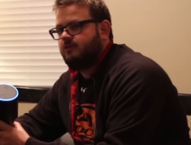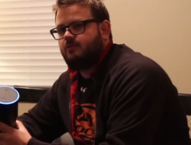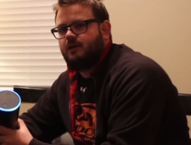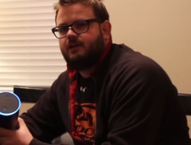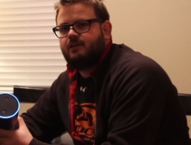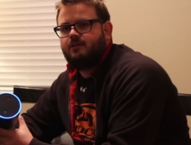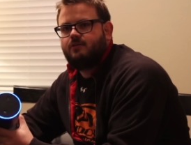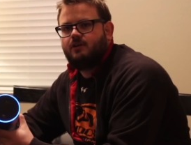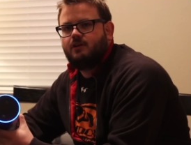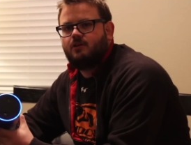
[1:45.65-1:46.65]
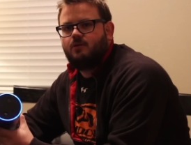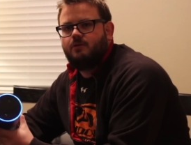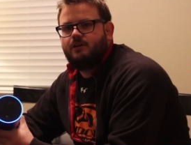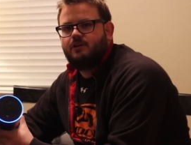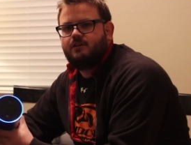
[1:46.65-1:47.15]
You light it, you get it
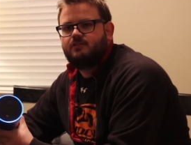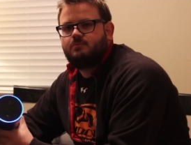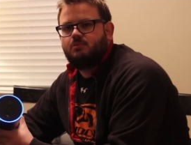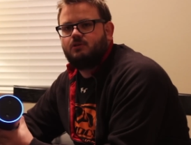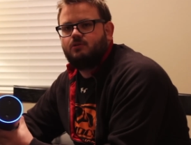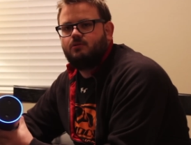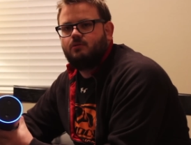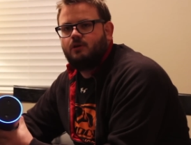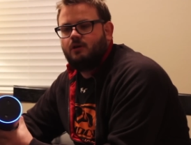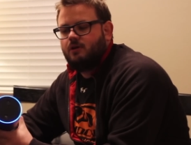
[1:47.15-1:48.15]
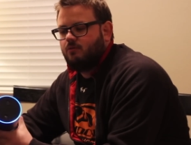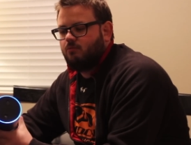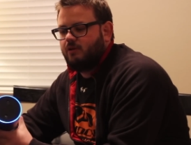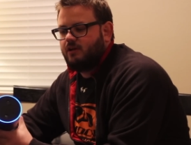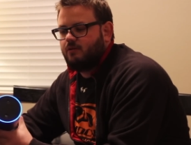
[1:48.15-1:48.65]
going, and you get this blue
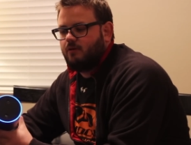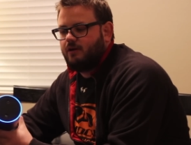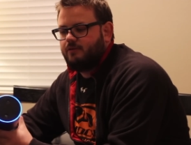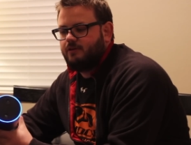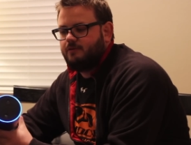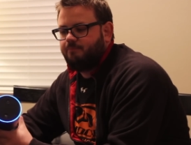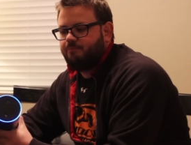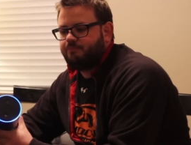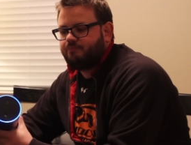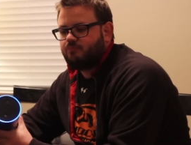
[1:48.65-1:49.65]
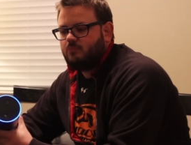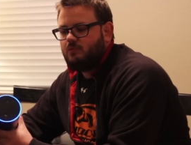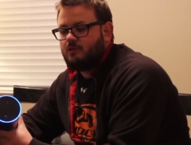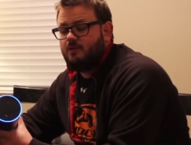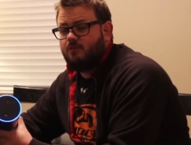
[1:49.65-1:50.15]
ring around it.
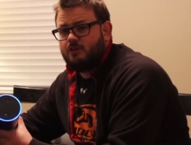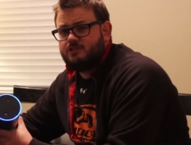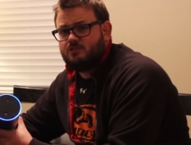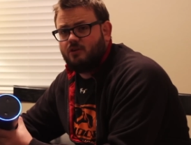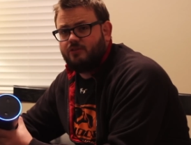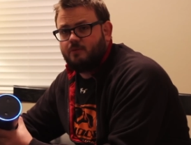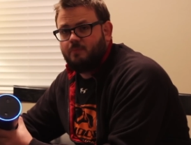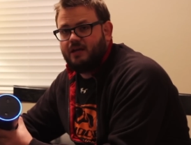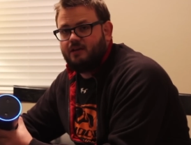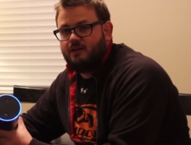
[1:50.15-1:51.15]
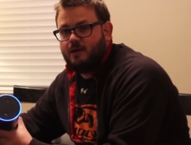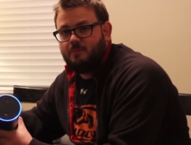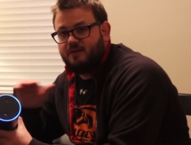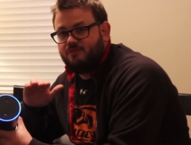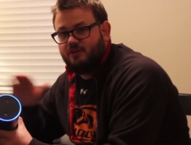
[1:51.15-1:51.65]
I've already installed the companion
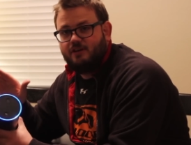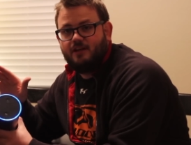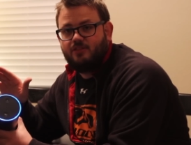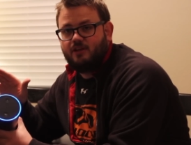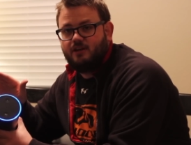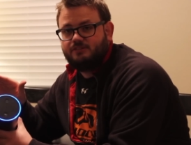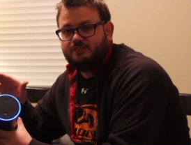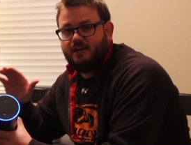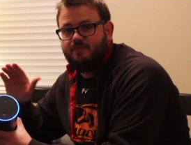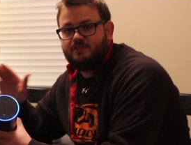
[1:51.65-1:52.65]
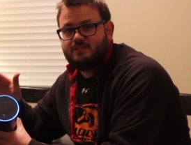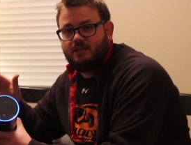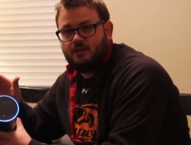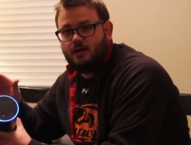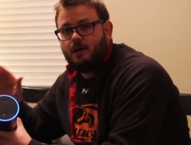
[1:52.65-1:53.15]
app, but I've done nothing else. I haven't
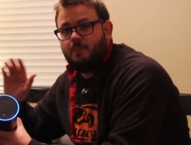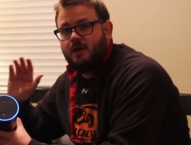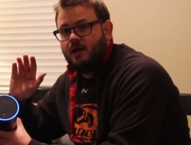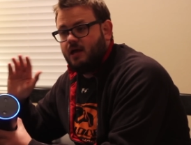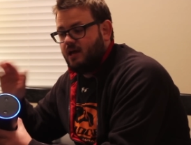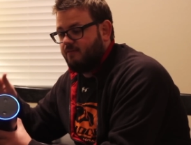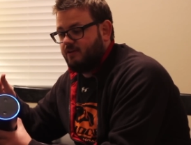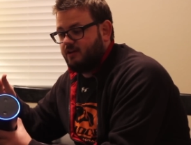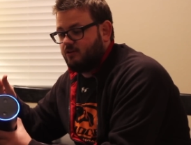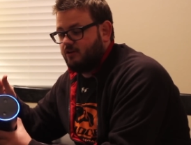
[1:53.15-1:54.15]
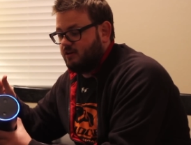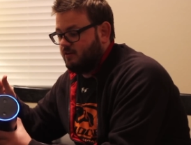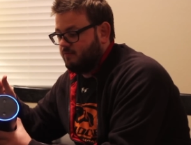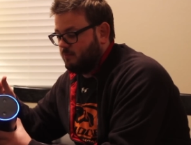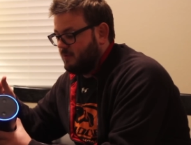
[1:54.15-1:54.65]
set it up. I haven't entered
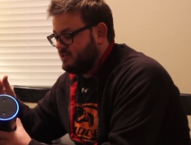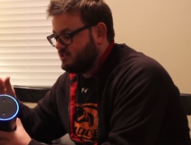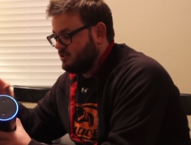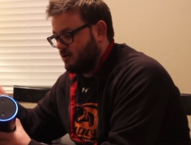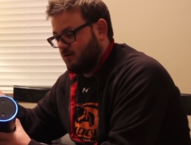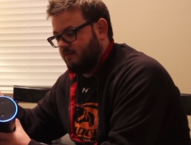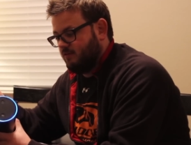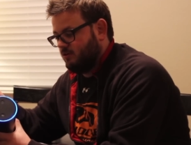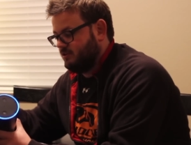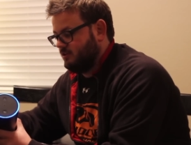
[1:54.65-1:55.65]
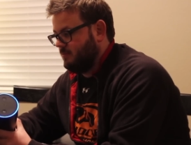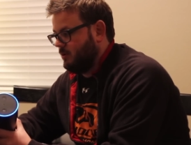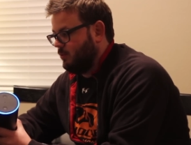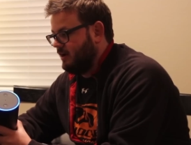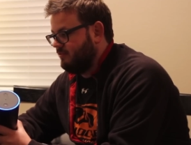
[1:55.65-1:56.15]
any information. I don't have it hooked into
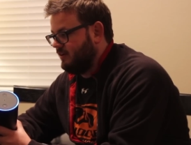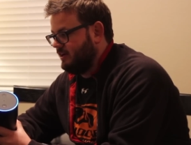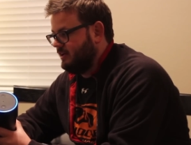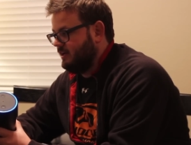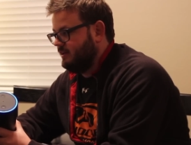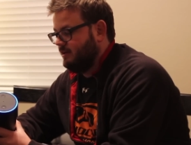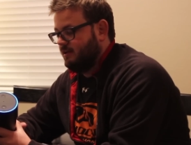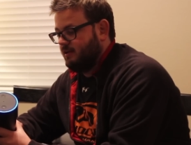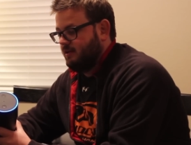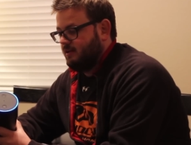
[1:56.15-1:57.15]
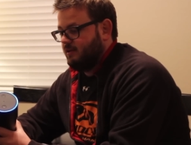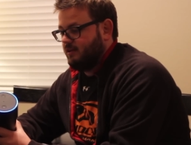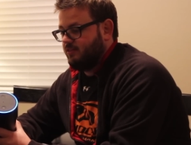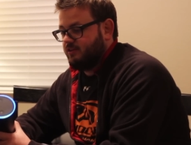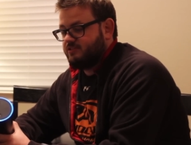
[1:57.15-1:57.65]
my Wi-Fi yet
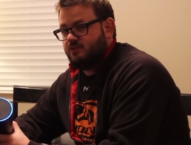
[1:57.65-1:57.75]
nothing.